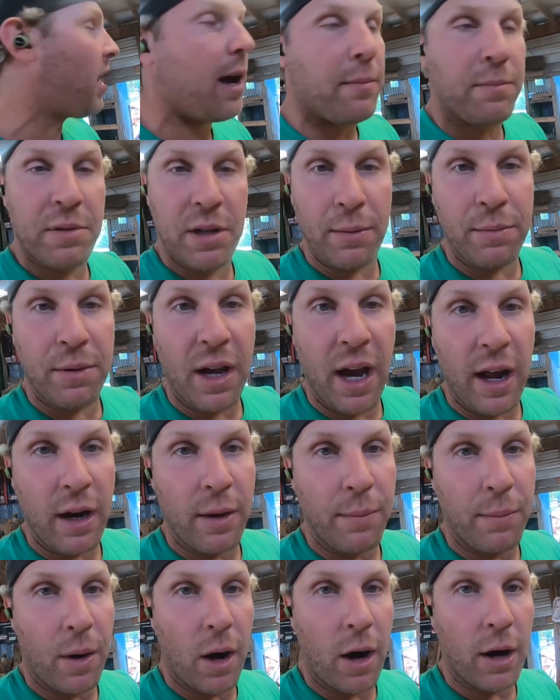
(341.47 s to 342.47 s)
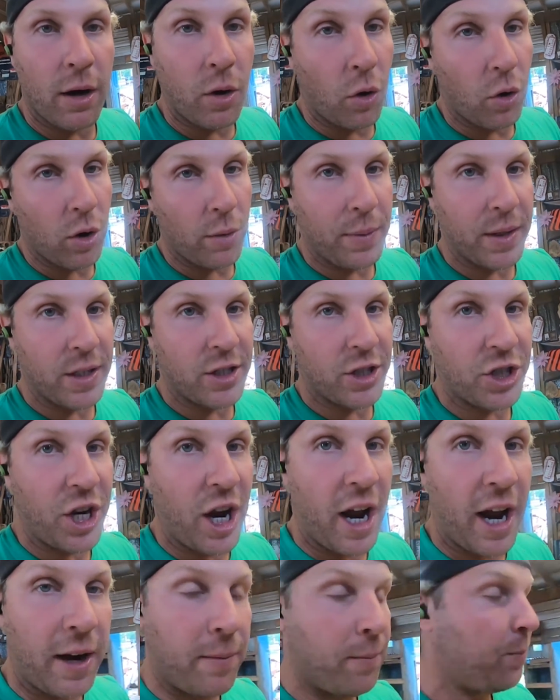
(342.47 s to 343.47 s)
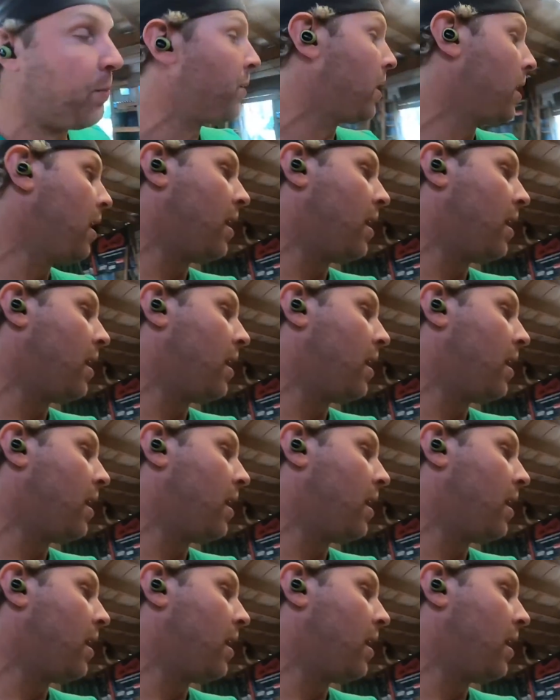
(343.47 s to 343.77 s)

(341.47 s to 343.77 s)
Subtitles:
dime tip cannon bar, quarter pitch chain.